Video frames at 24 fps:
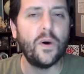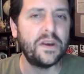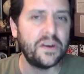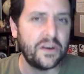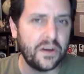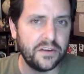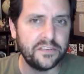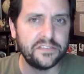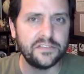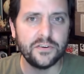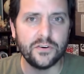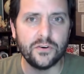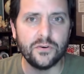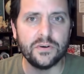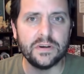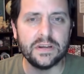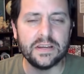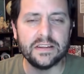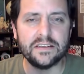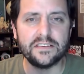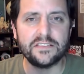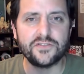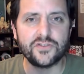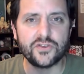Oh, and also,
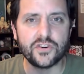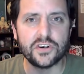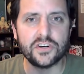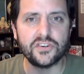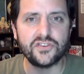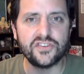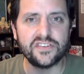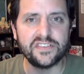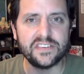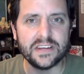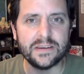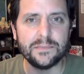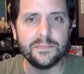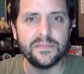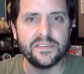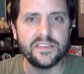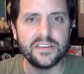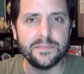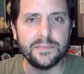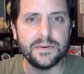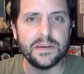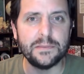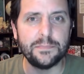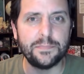his church seems
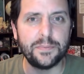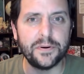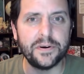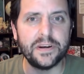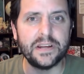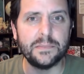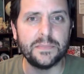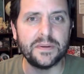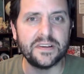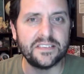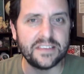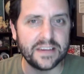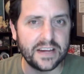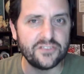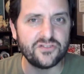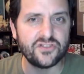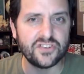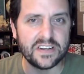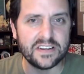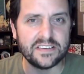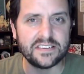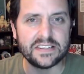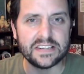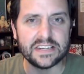to be pretty
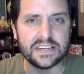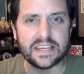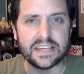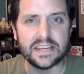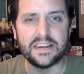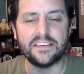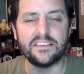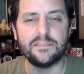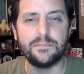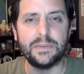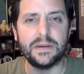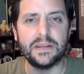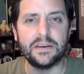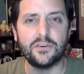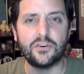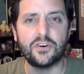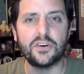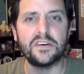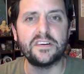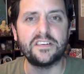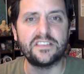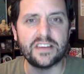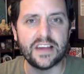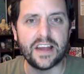misogynistic and has been
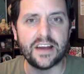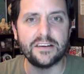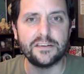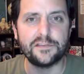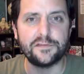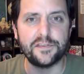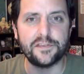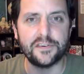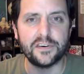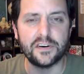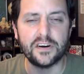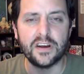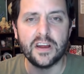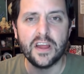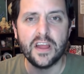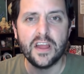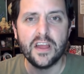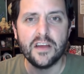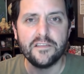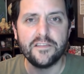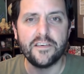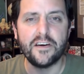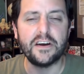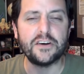criticized for
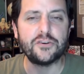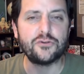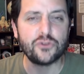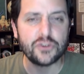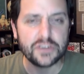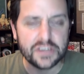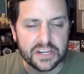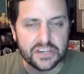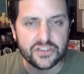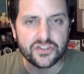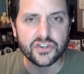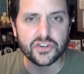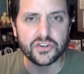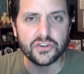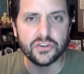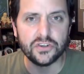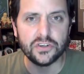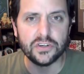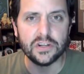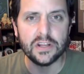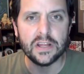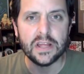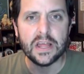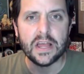very
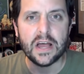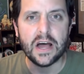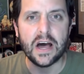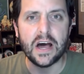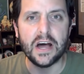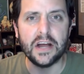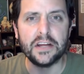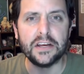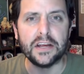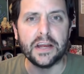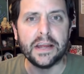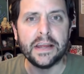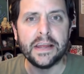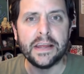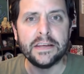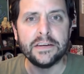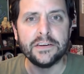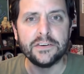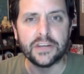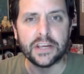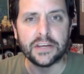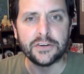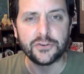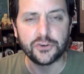traditional uh,
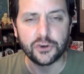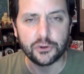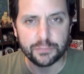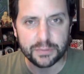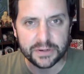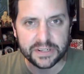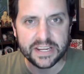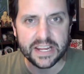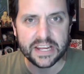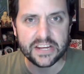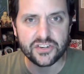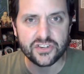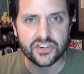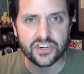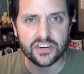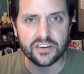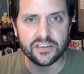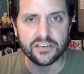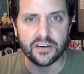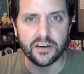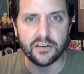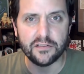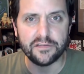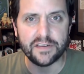in-
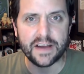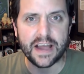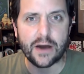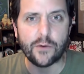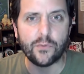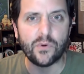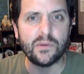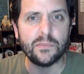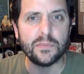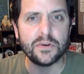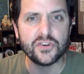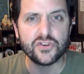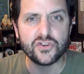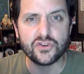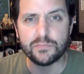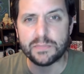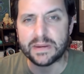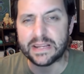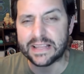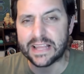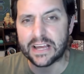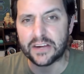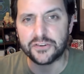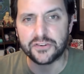interpretations of how women should
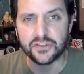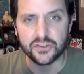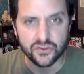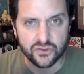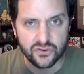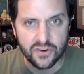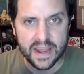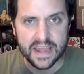be allowed to